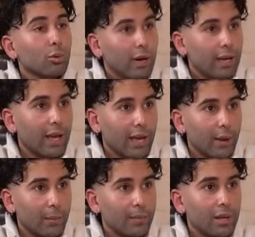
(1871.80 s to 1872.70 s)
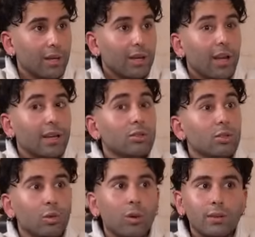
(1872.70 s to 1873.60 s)
who I am, right.
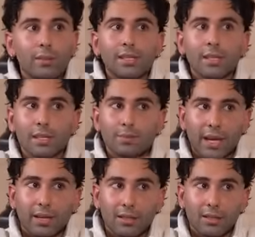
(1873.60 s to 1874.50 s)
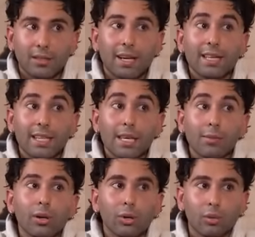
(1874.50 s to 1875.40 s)
and no one will suspect that I
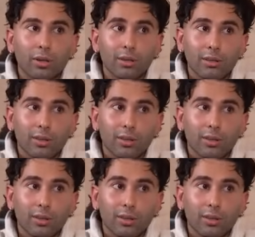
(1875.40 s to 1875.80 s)
came alone.